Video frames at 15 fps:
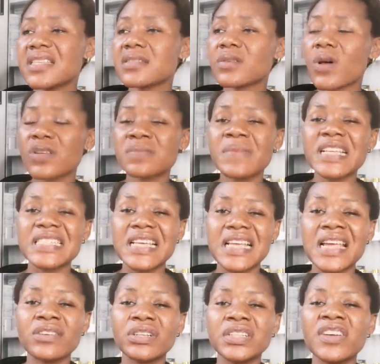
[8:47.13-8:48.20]
this
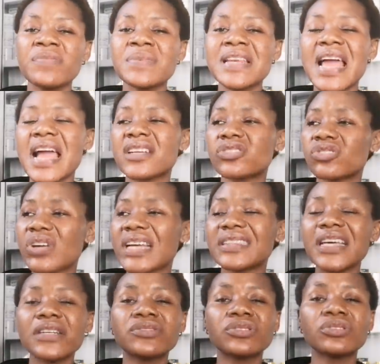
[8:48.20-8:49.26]
cosmetic ingredient, they've been
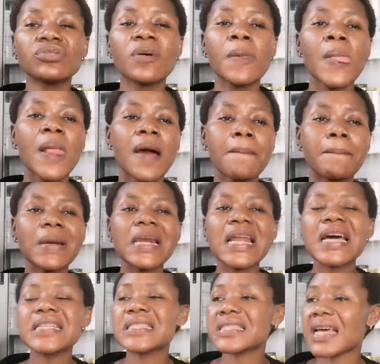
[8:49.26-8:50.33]
extracted through
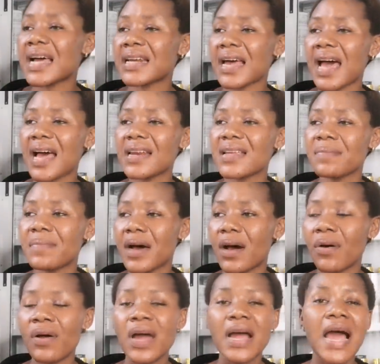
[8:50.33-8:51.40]
plants and
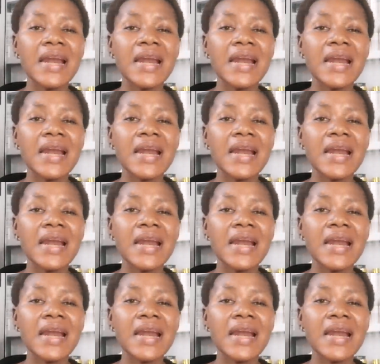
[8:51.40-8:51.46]
animal,